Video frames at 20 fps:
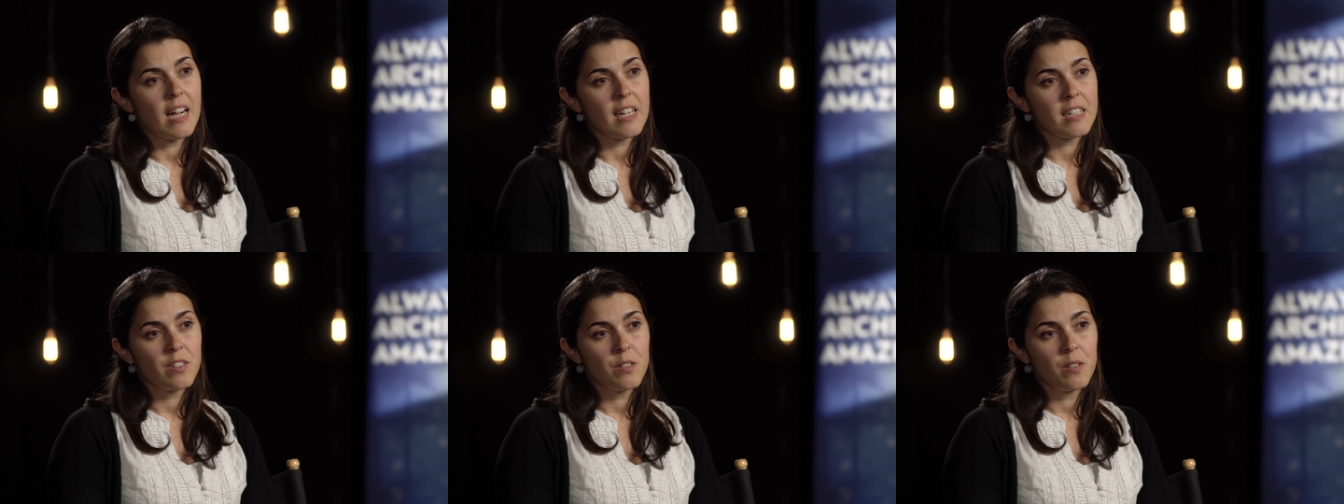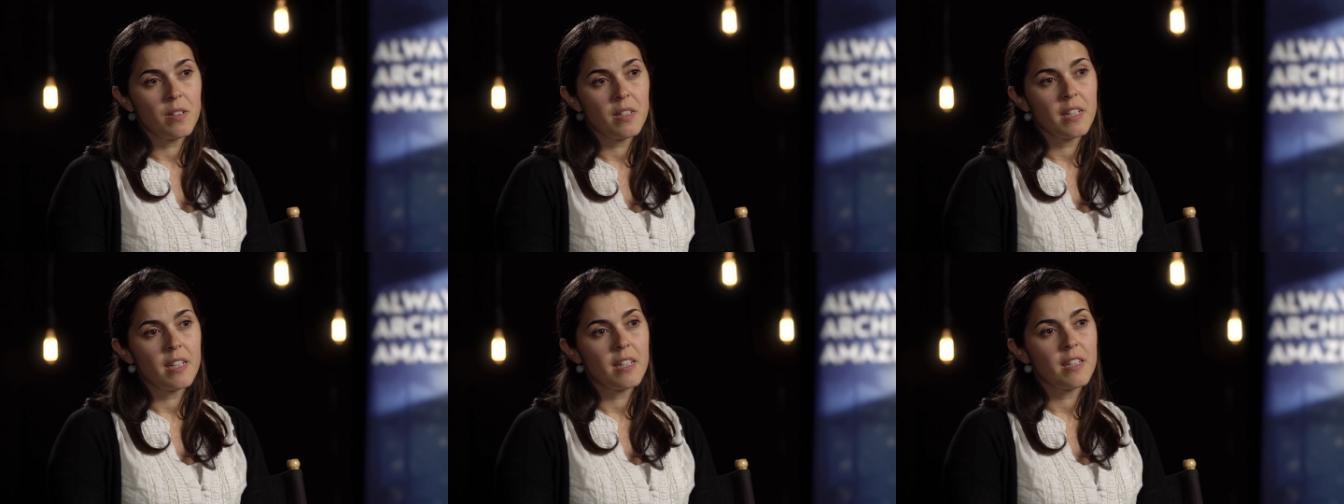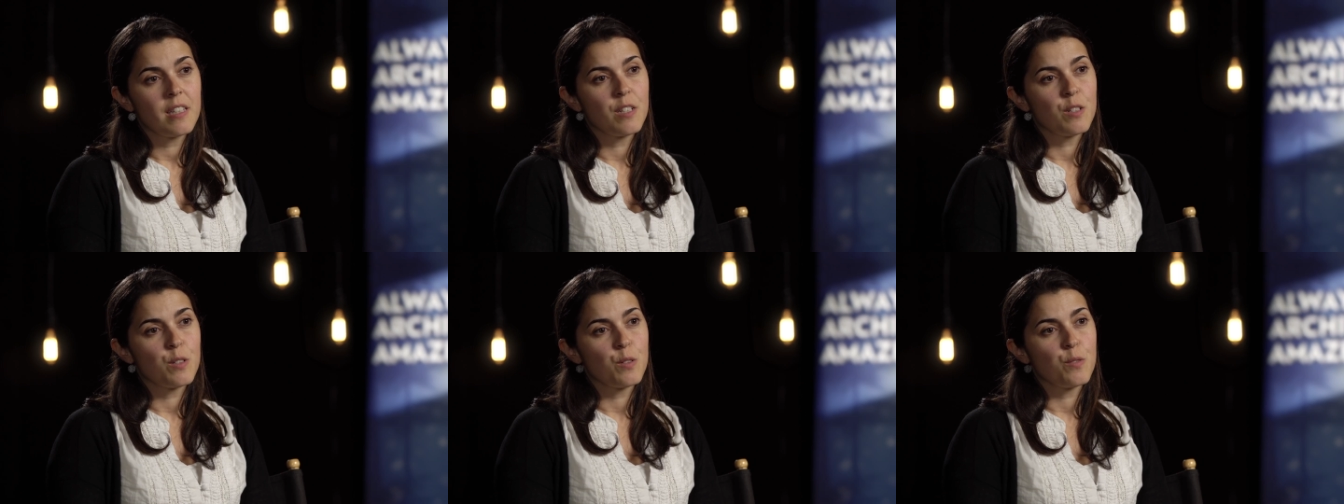
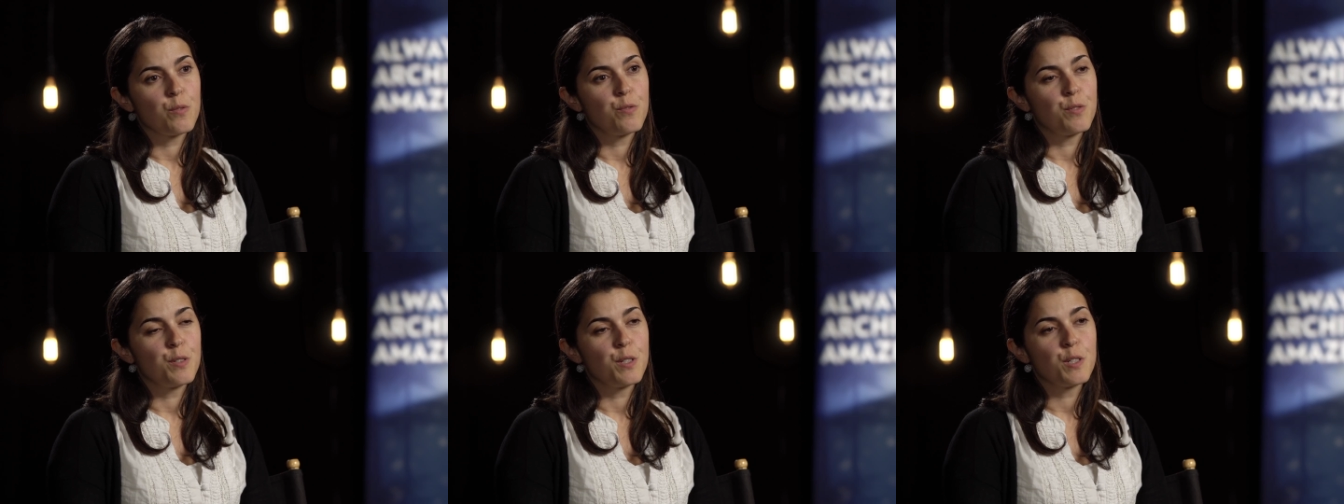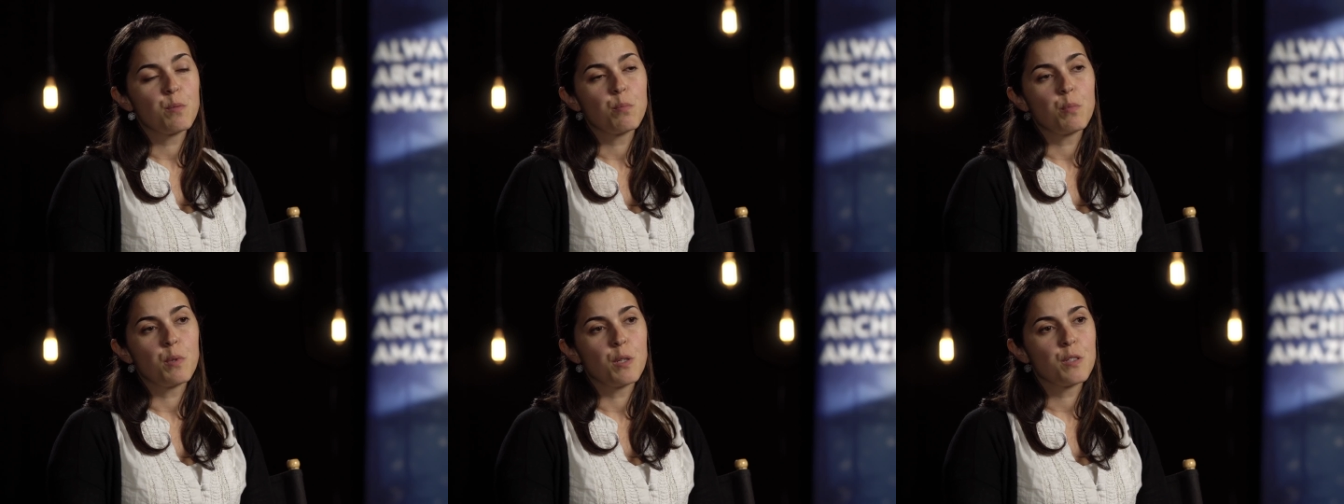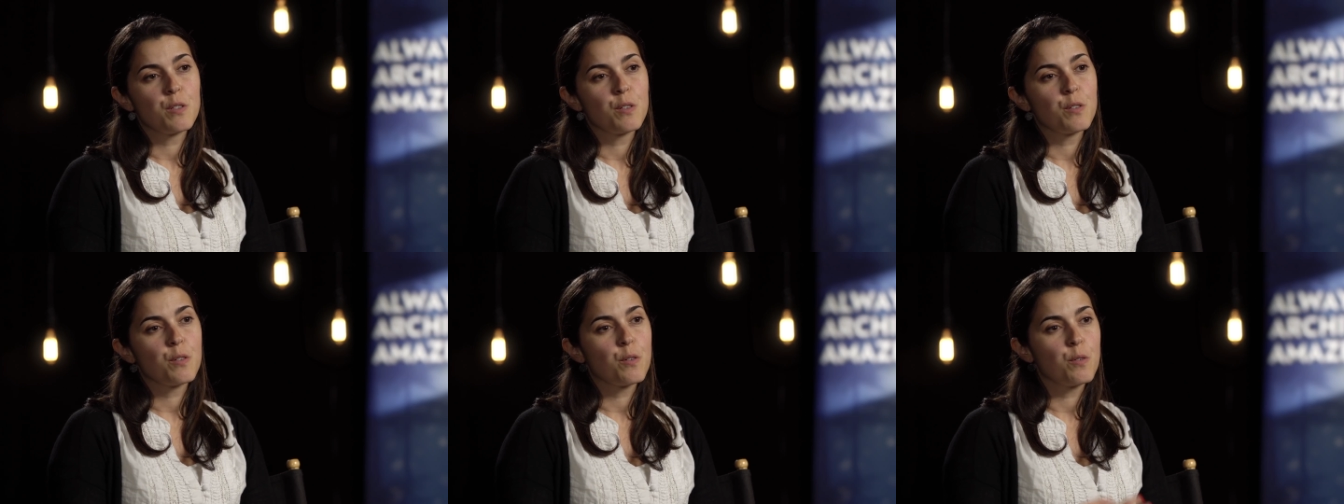Actually, the first
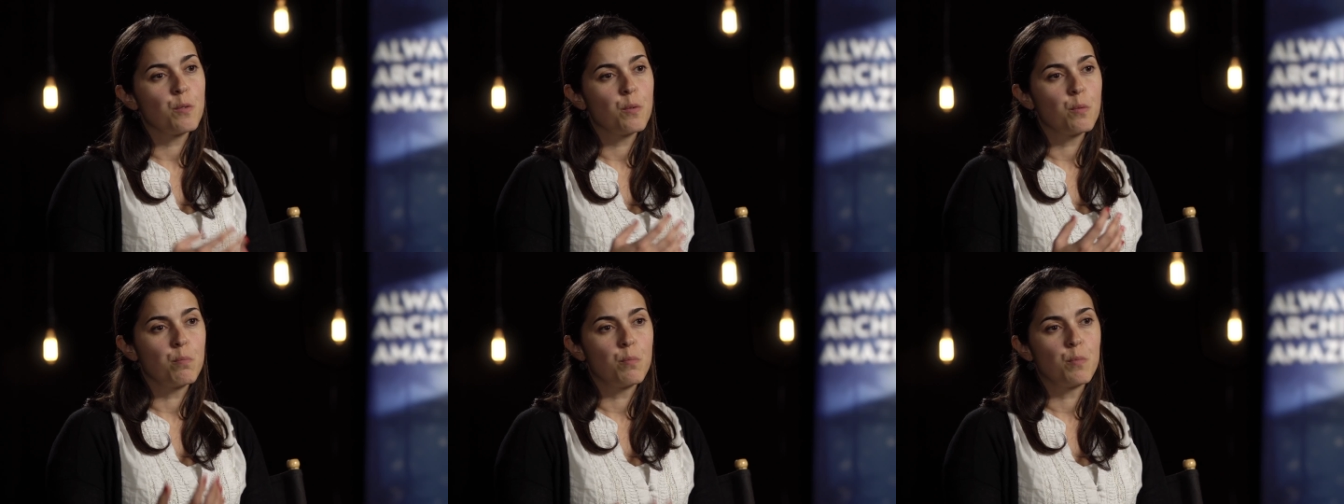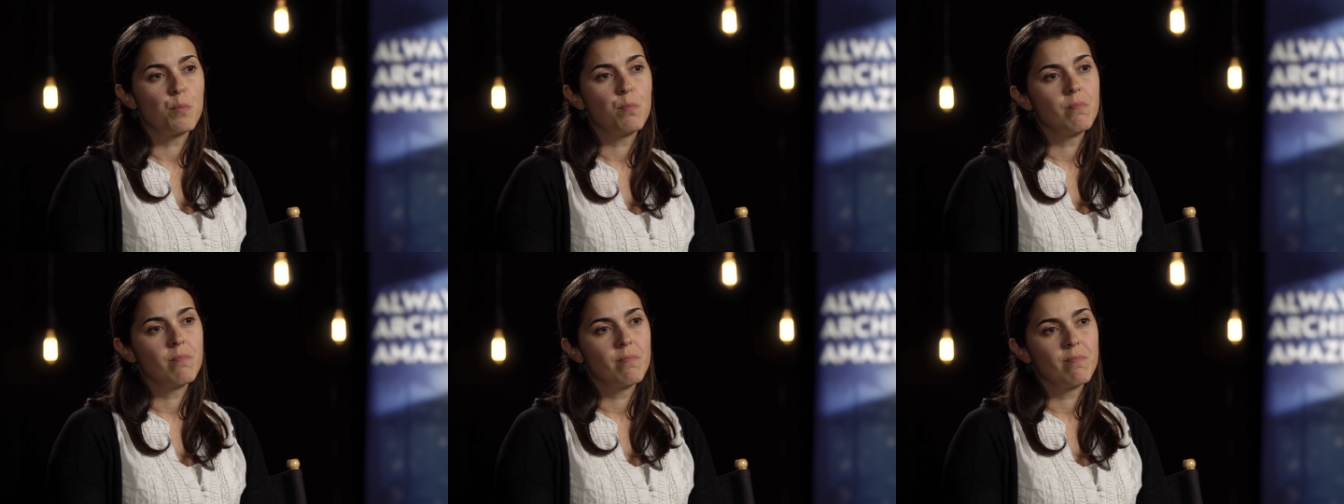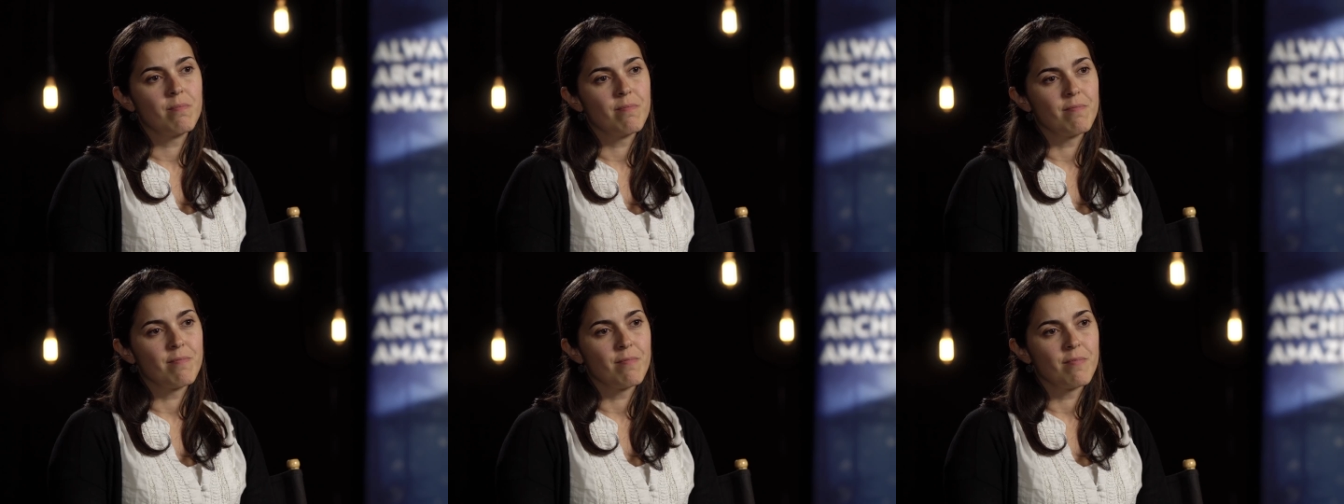person who
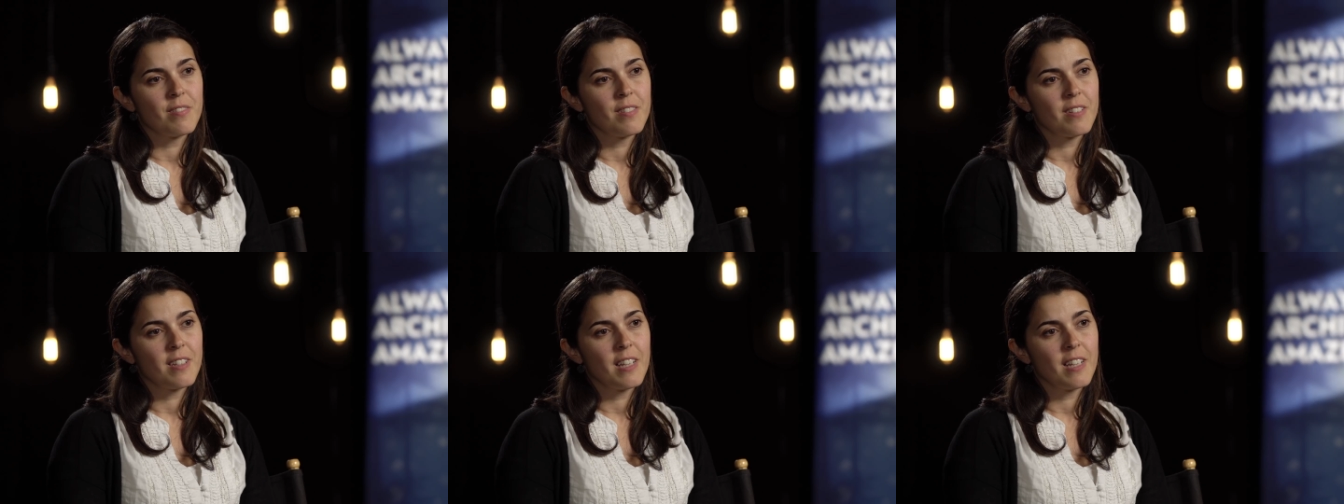mm,